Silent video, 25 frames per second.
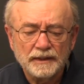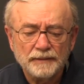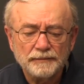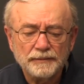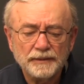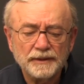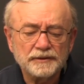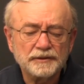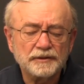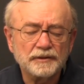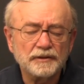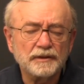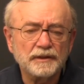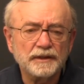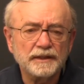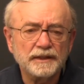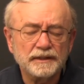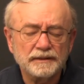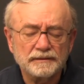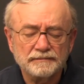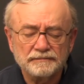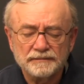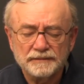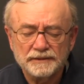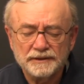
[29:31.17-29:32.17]

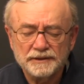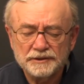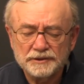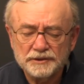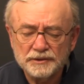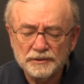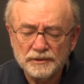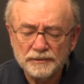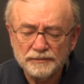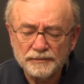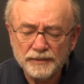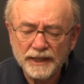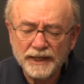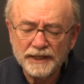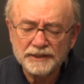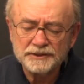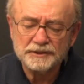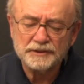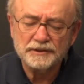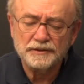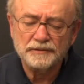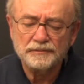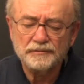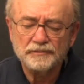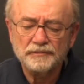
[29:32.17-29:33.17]
Ben-Gurion issued a
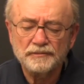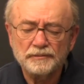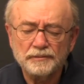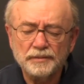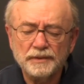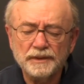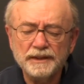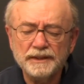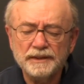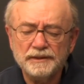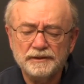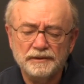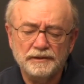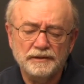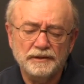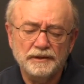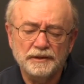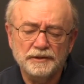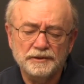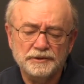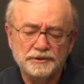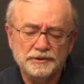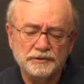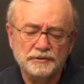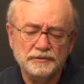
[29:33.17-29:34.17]
passionate plea to
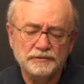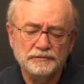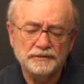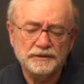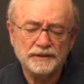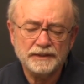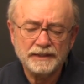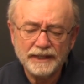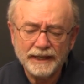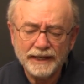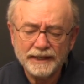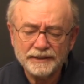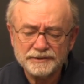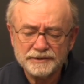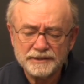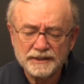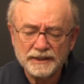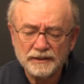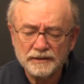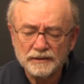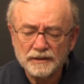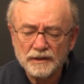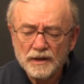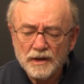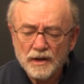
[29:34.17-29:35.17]
the Yishuv to cast
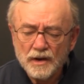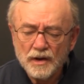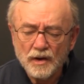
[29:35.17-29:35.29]
out